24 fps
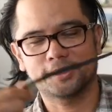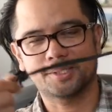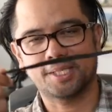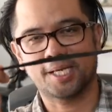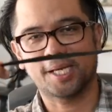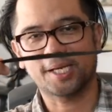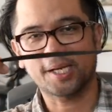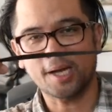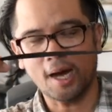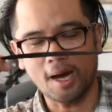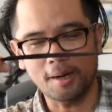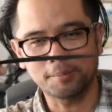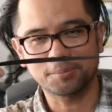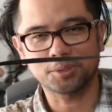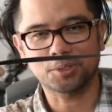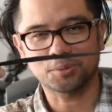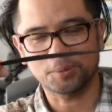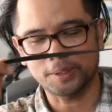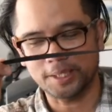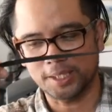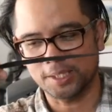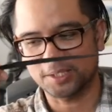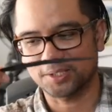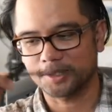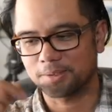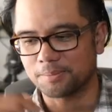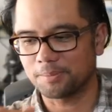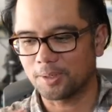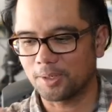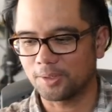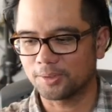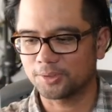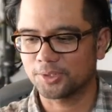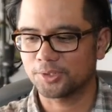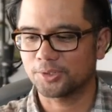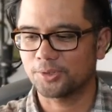it comes with this
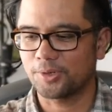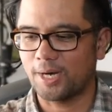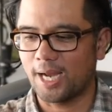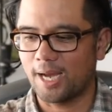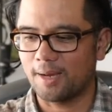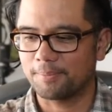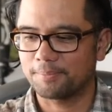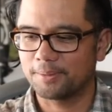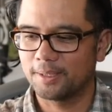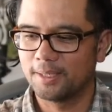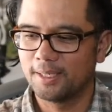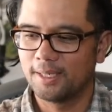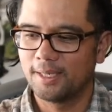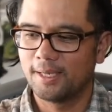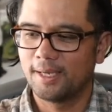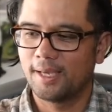small strap,